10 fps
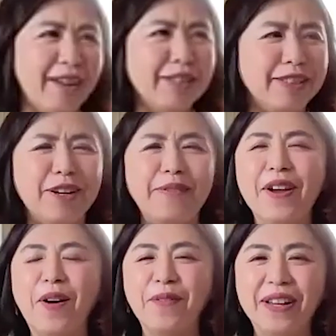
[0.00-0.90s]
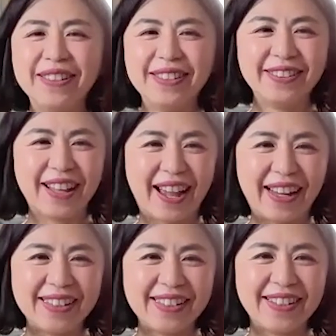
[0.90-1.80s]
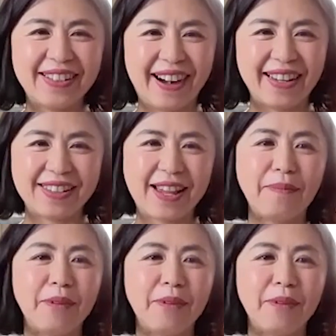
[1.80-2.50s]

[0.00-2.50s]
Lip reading: will still be open to that, right? Because I'm